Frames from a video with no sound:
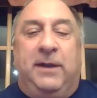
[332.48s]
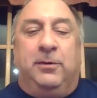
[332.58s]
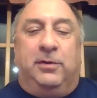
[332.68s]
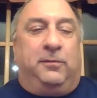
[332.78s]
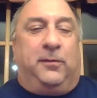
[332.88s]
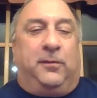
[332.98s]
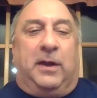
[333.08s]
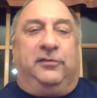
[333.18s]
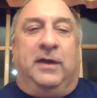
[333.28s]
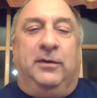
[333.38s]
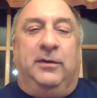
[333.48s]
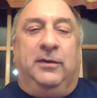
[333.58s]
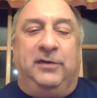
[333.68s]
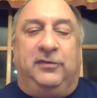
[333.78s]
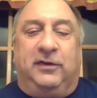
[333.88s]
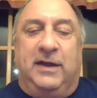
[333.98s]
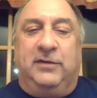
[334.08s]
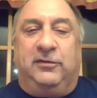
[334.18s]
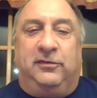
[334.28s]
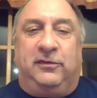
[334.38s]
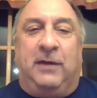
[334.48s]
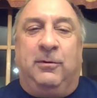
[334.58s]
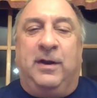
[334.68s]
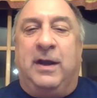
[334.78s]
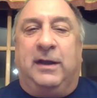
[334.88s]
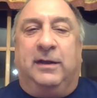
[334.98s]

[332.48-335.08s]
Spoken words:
your thoughts on the race at Kansas Saturday night?